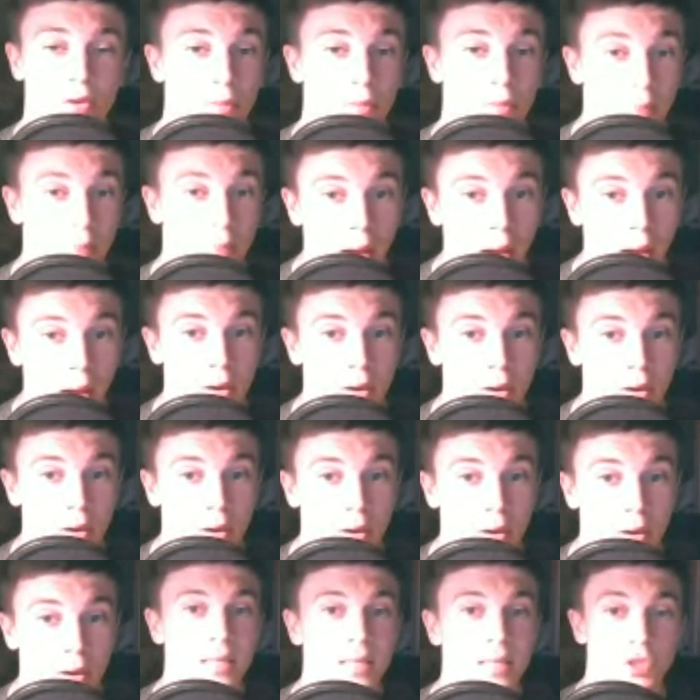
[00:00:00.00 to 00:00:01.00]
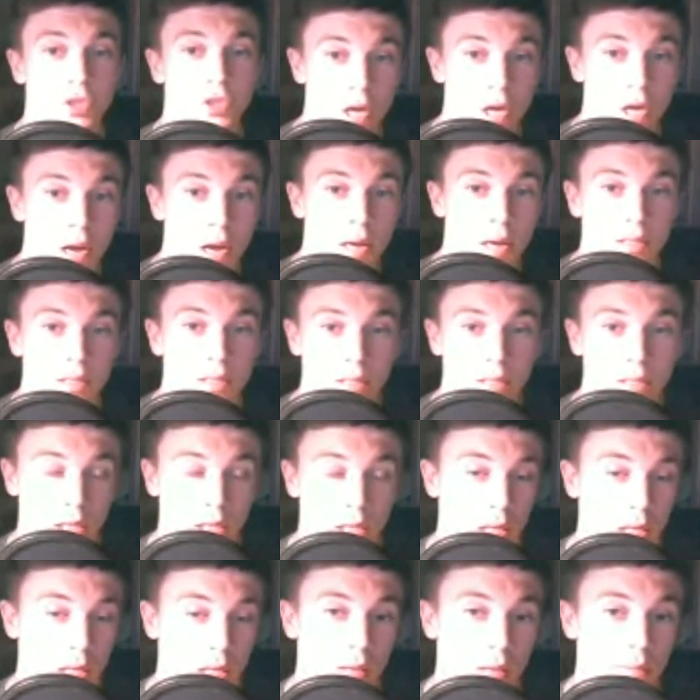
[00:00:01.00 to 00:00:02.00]
doing power cleans, jerks,
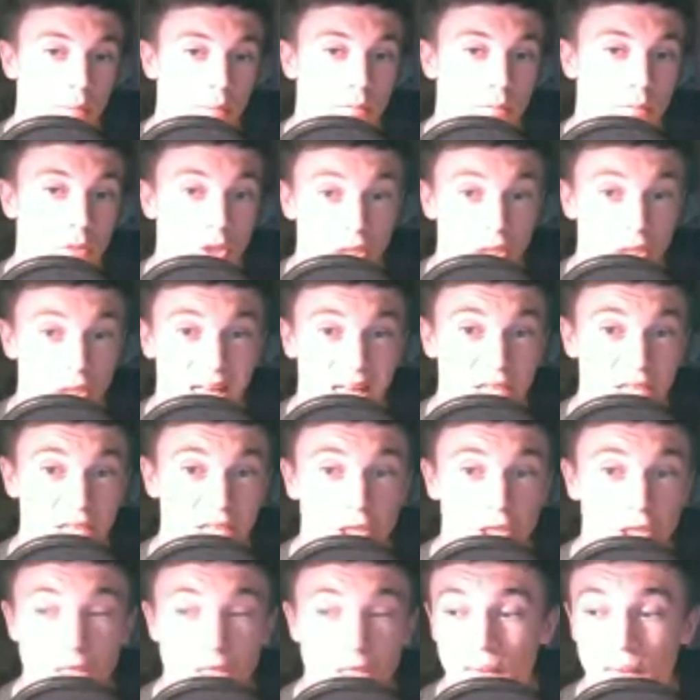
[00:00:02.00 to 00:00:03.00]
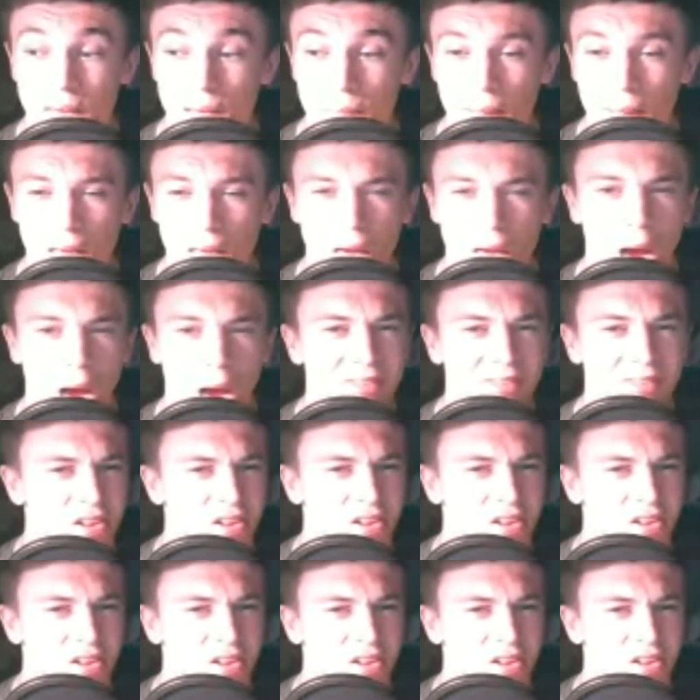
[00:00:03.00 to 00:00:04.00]
snatches maybe. I haven't
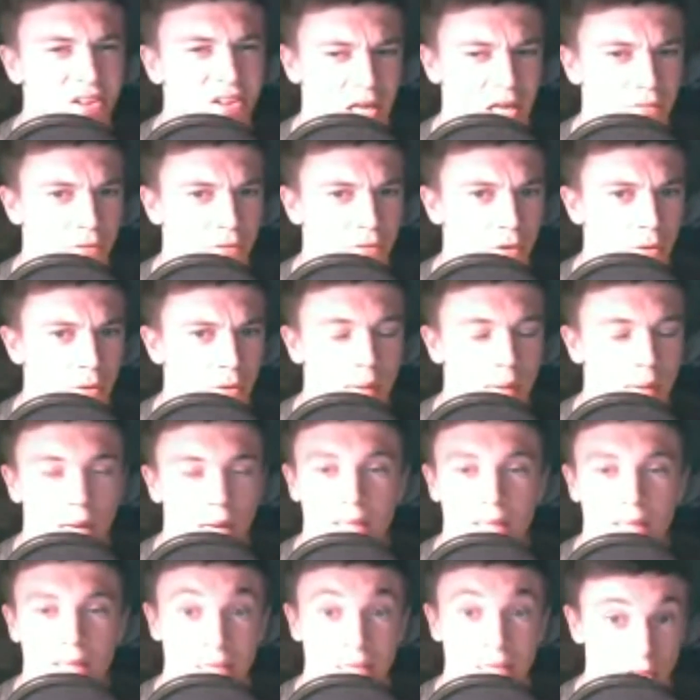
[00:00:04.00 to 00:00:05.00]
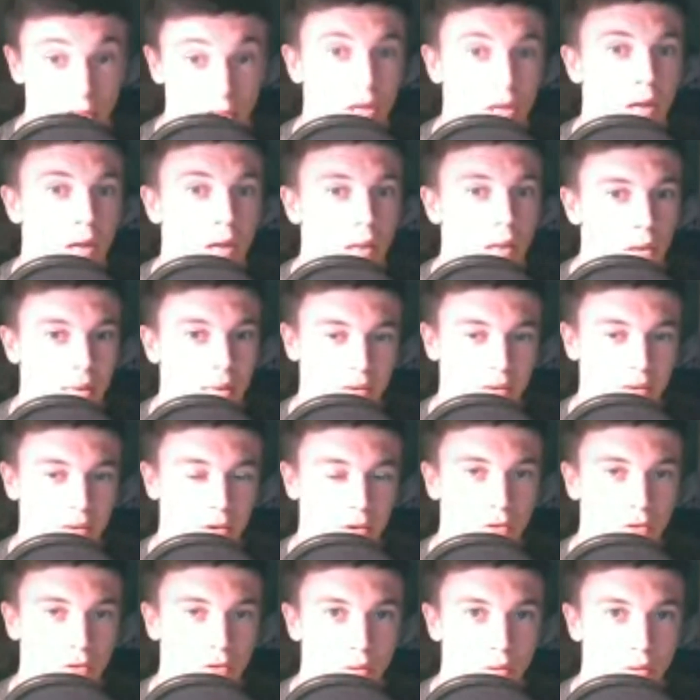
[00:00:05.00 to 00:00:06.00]
done a snatch before, but I need to start learning how to
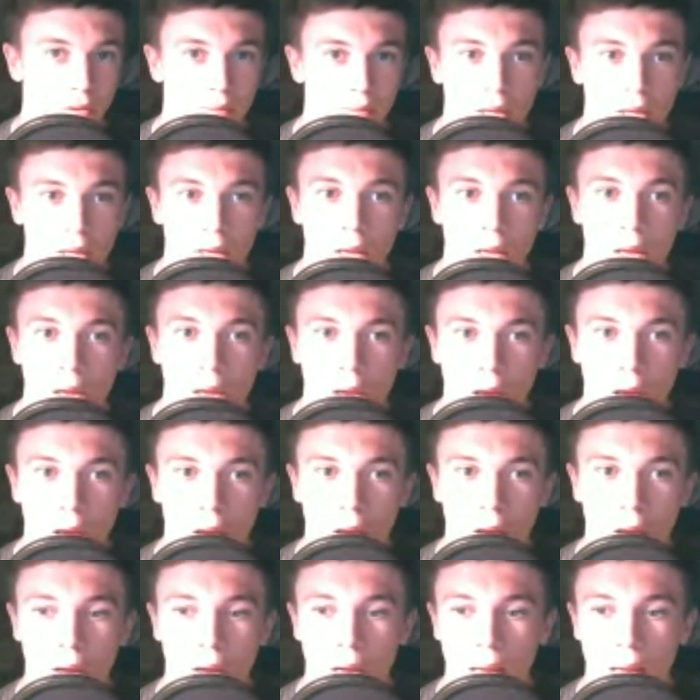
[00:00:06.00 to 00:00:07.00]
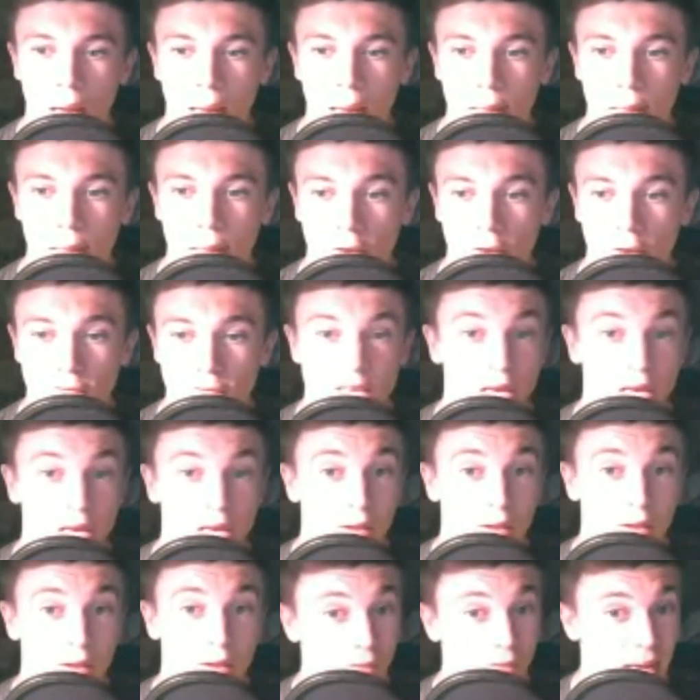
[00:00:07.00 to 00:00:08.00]
do them, and obviously
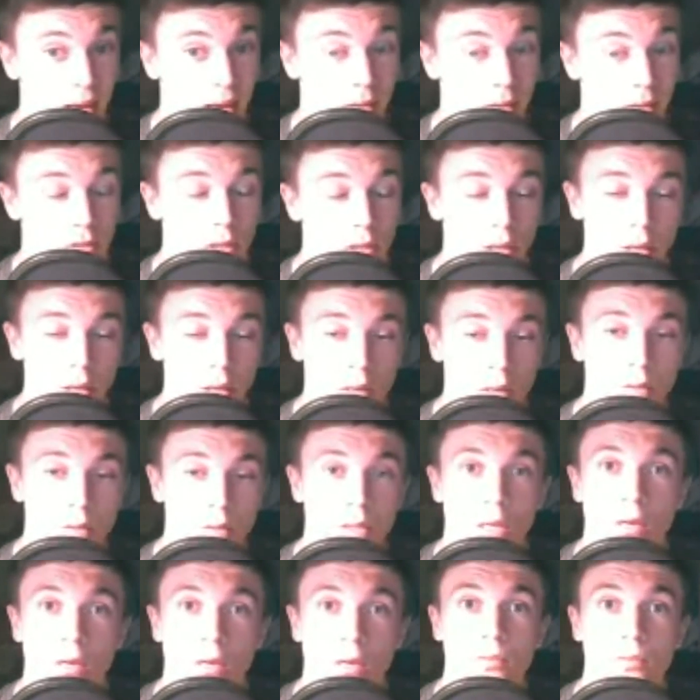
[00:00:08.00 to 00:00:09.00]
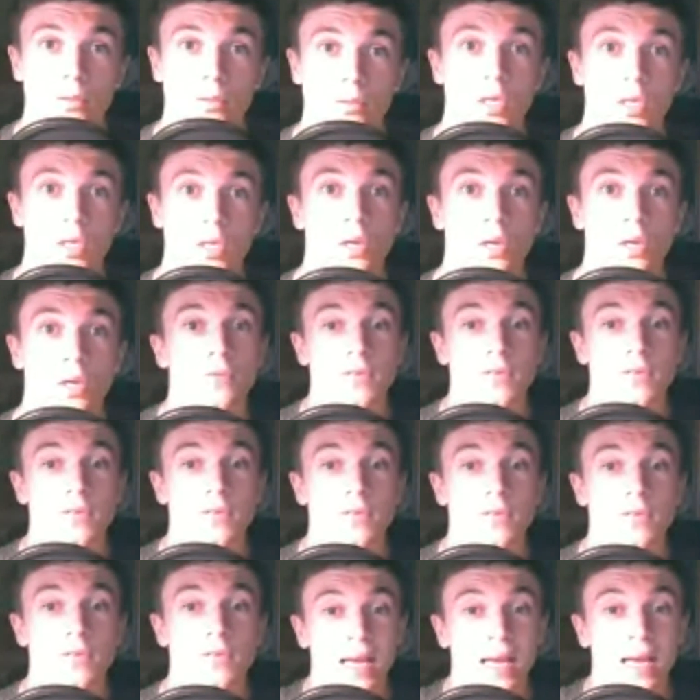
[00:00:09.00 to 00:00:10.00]
everything else. So you obviously
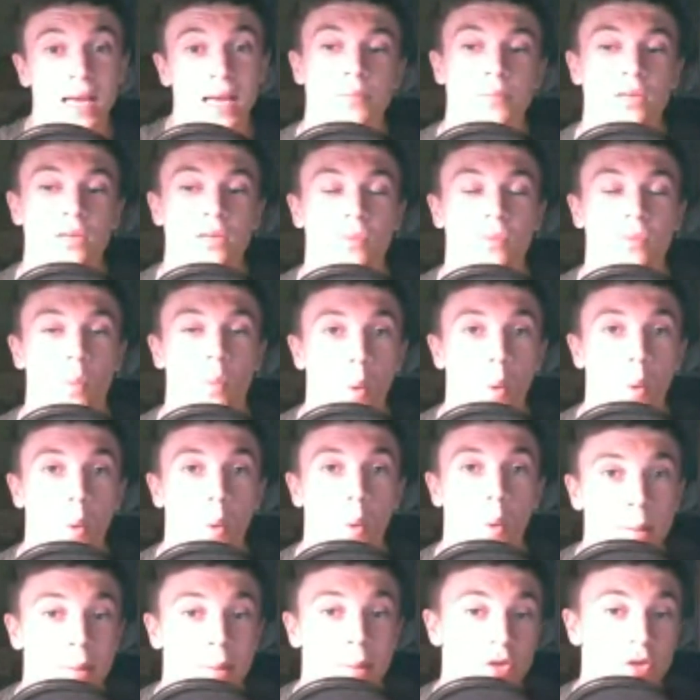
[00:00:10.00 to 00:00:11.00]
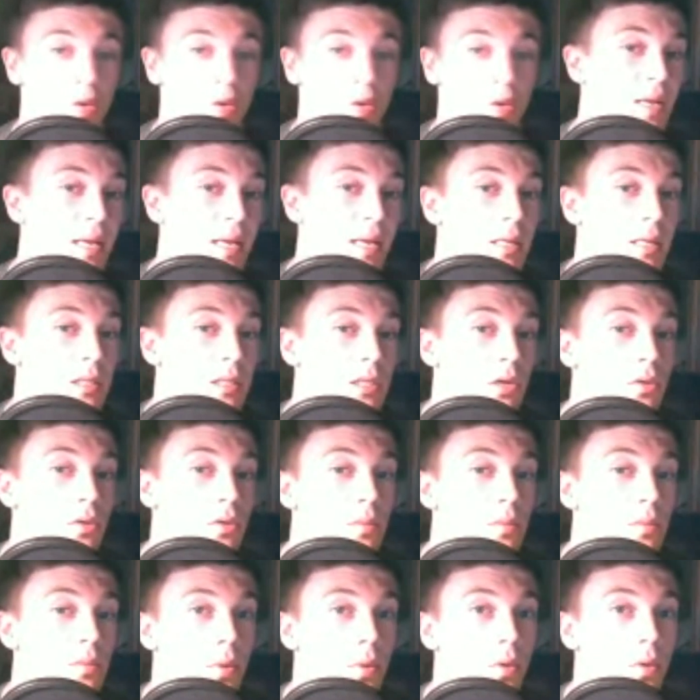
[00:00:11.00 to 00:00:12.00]
get a glimpse of why my training is so
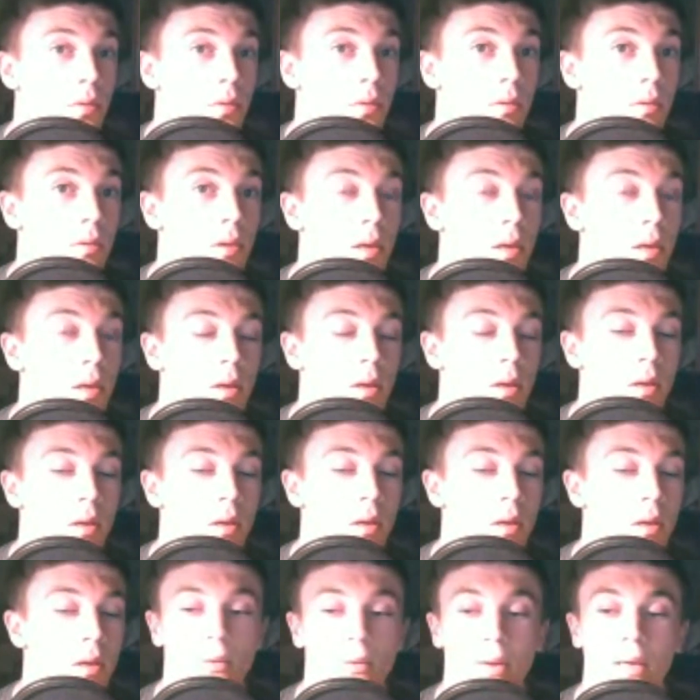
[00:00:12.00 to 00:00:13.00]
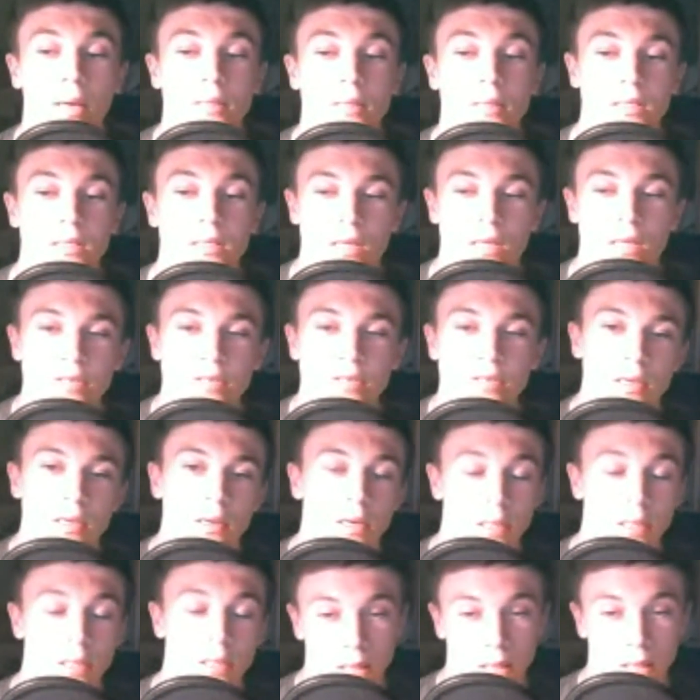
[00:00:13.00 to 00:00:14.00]
important. But anyway, guys, this is Alex
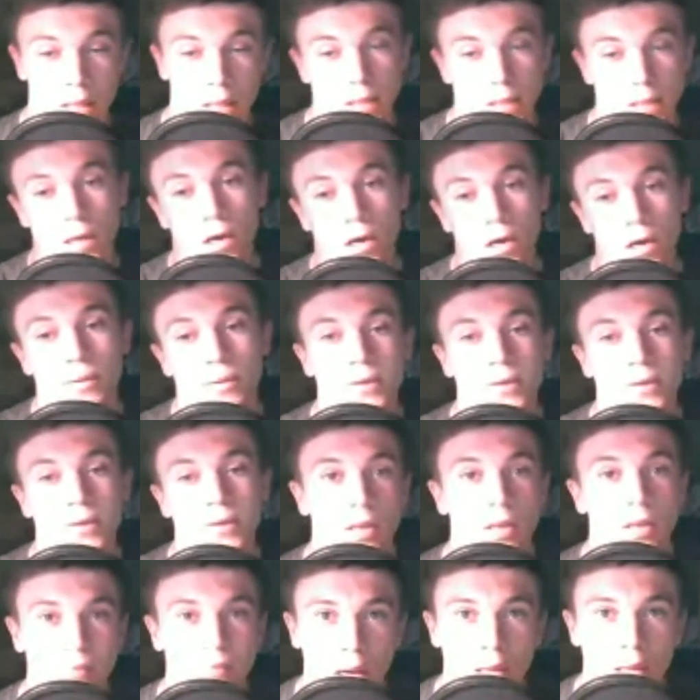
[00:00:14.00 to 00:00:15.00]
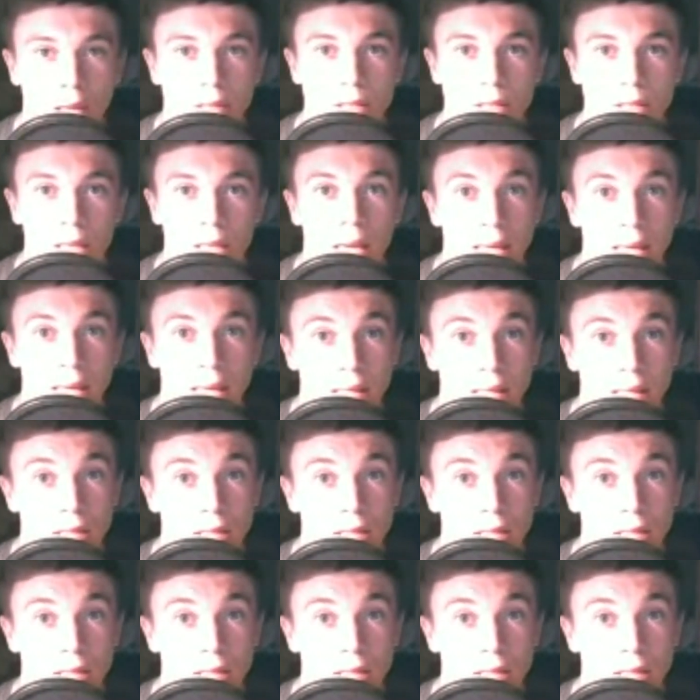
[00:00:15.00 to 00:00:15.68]
K96. I hope you have a good evening, guys, and